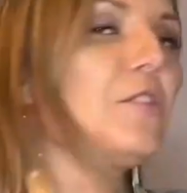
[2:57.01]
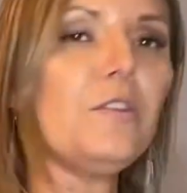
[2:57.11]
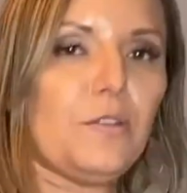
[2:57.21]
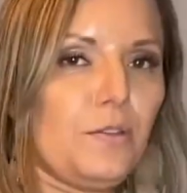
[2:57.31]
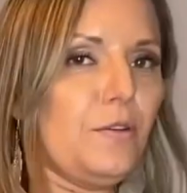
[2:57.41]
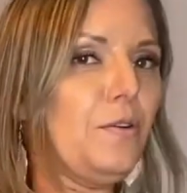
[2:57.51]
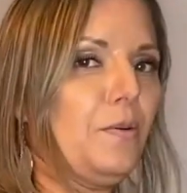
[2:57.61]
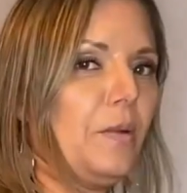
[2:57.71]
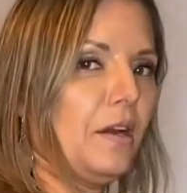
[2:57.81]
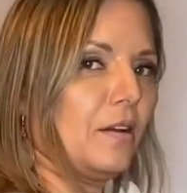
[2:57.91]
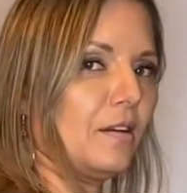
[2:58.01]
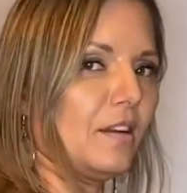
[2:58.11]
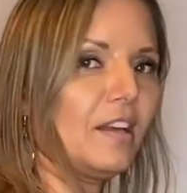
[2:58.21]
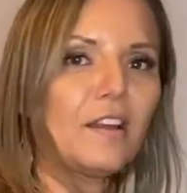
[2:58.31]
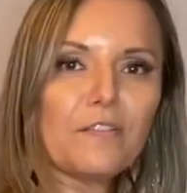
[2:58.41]
YouTube
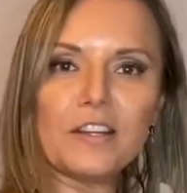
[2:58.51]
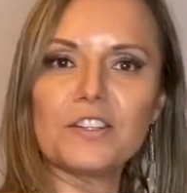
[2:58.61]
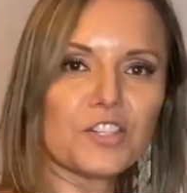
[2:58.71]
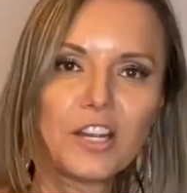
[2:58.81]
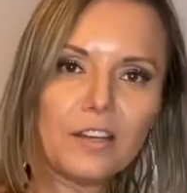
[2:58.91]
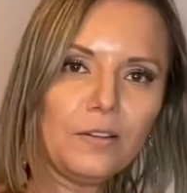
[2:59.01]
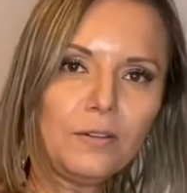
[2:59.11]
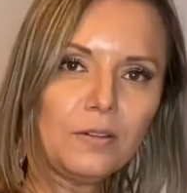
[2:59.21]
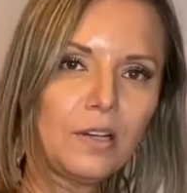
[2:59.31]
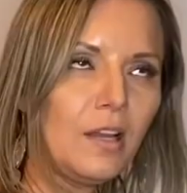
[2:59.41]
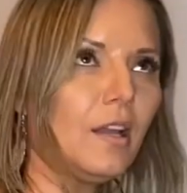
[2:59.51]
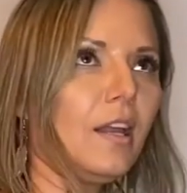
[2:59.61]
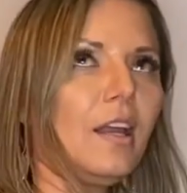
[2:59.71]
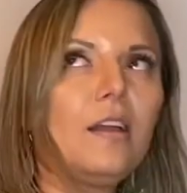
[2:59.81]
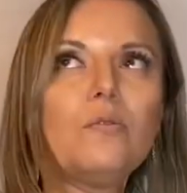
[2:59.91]
and I found a channel
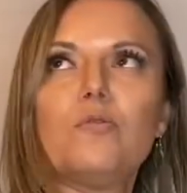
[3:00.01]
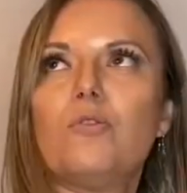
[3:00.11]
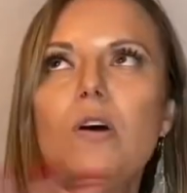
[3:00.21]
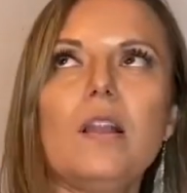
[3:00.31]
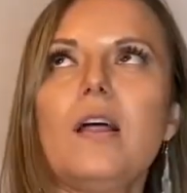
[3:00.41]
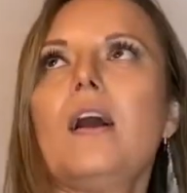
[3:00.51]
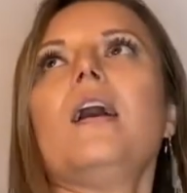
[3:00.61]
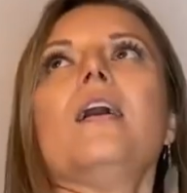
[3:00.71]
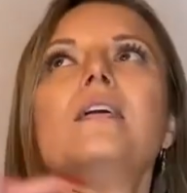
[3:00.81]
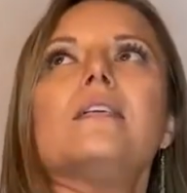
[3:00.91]
and voila,